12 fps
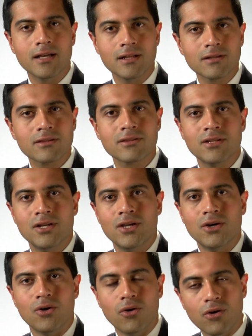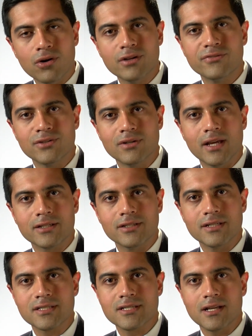health, or if you'd like
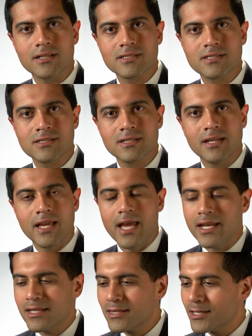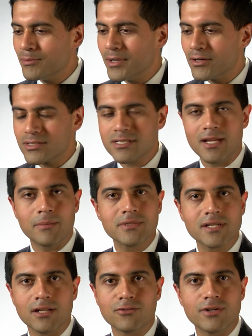to discuss anything about stem
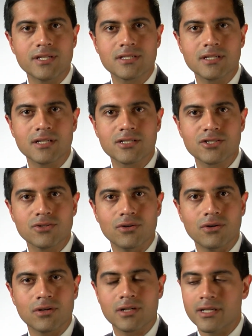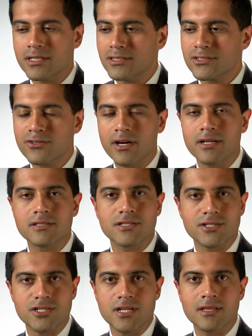cell research or clinical trials
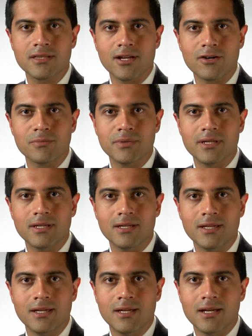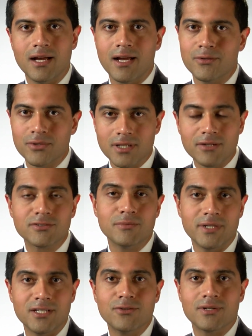in gene therapy, I would love
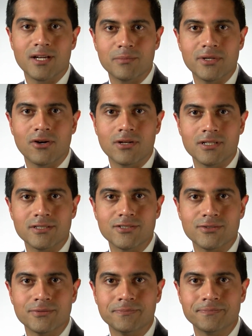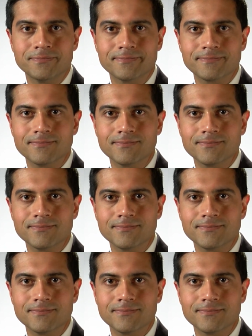to meet you and I'd be honored to.